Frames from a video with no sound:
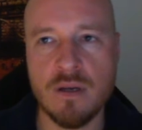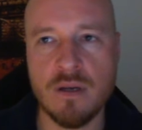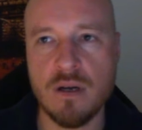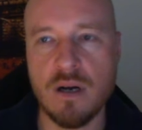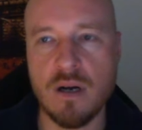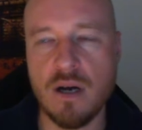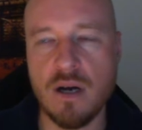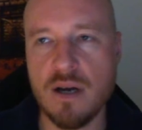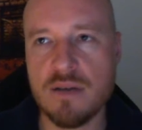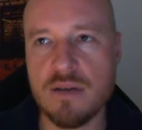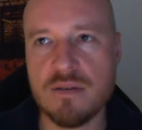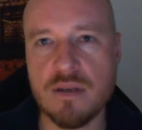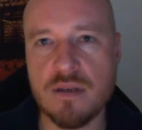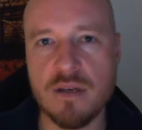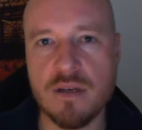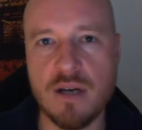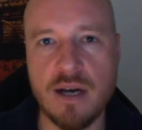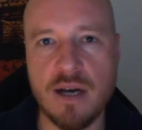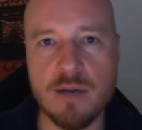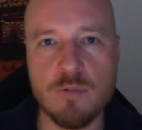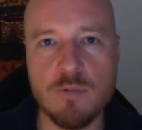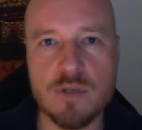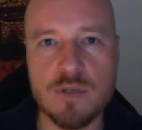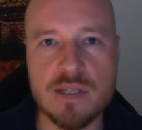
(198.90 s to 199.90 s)
Either
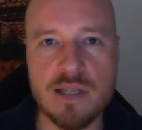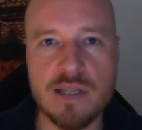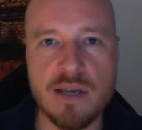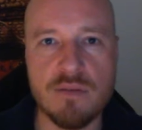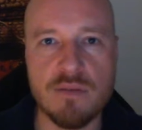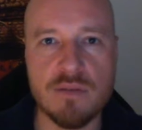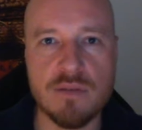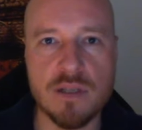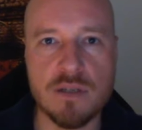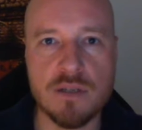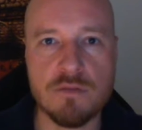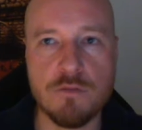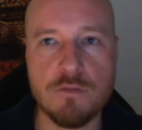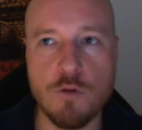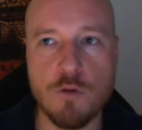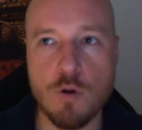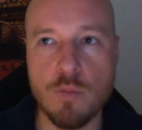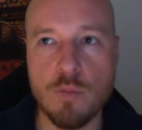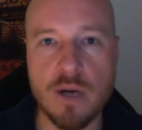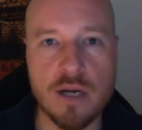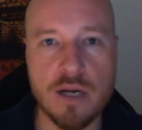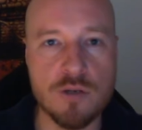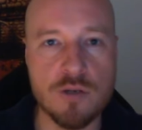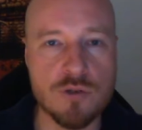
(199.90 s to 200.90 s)
I was leveling from
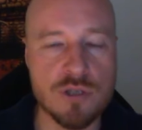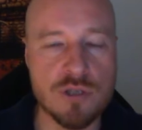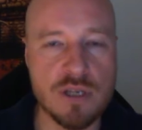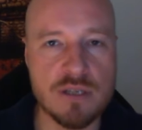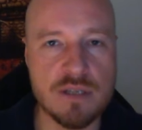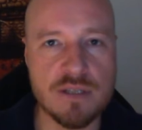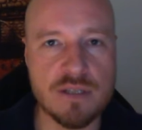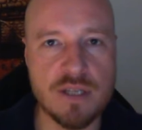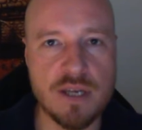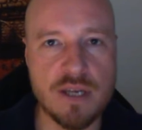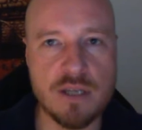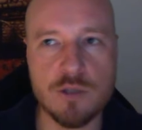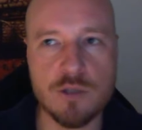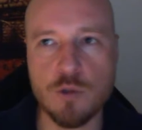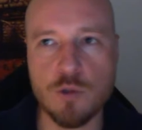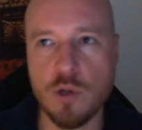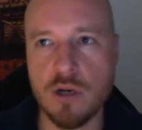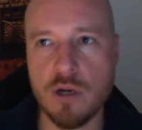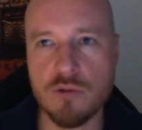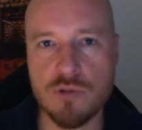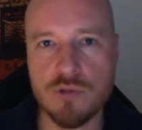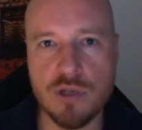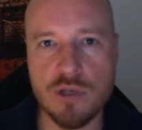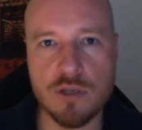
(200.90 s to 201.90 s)
110 to
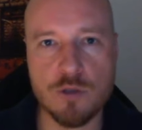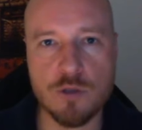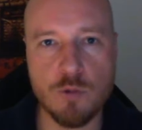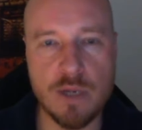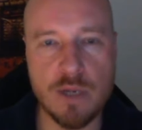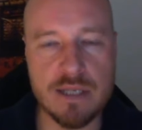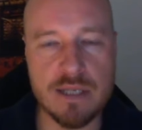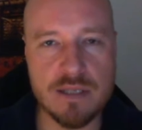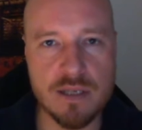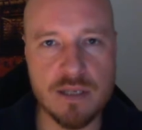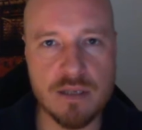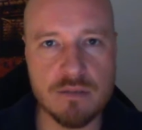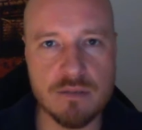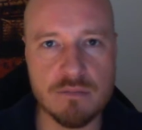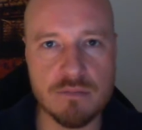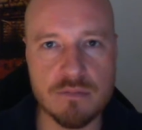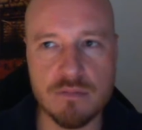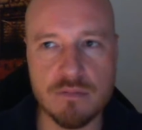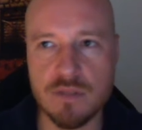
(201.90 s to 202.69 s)
120,